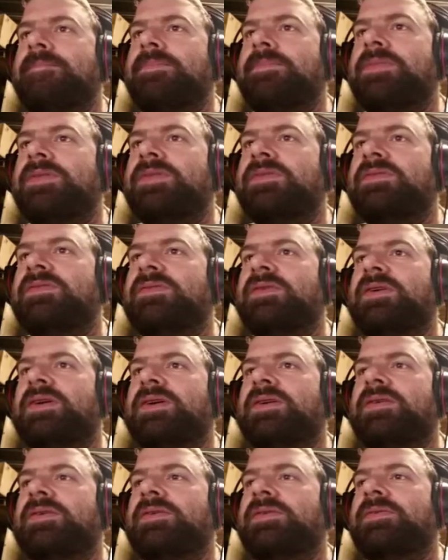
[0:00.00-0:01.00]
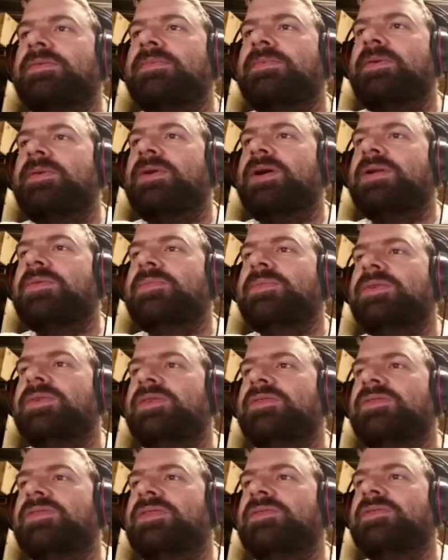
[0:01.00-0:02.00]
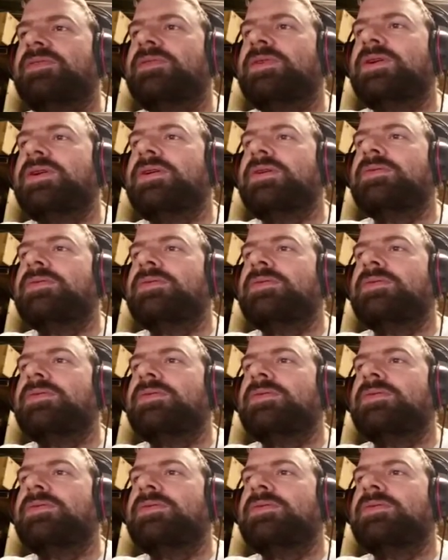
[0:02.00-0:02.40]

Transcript: Just like random dots everywhere.